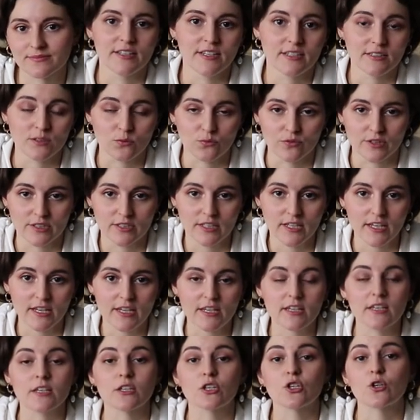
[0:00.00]
At the end of the
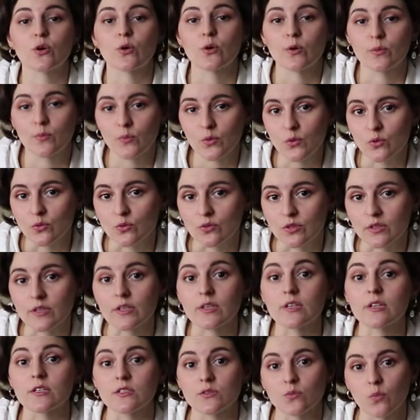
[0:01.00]
day, your
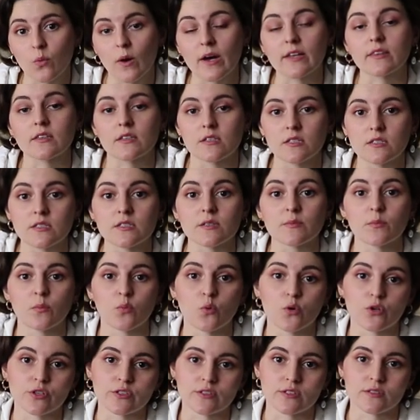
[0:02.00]
mood is what
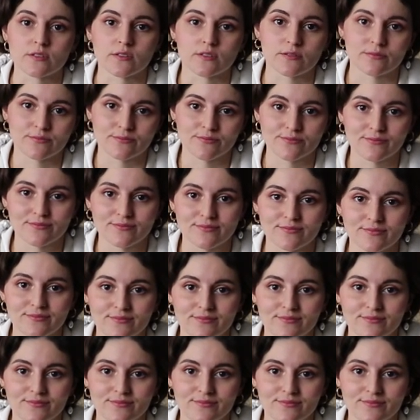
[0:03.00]
is important.